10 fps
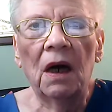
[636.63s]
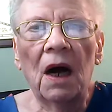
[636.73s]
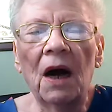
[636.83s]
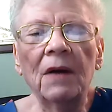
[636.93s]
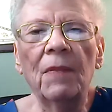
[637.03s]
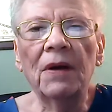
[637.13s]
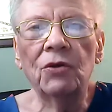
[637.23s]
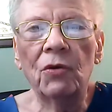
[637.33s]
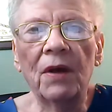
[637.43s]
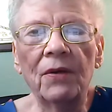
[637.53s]
I'd
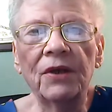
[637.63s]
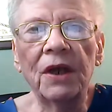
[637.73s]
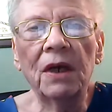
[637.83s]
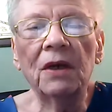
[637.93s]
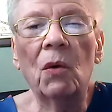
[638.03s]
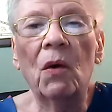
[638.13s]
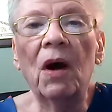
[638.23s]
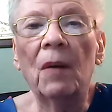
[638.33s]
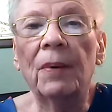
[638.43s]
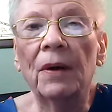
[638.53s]
much rather see it go
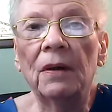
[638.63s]
up.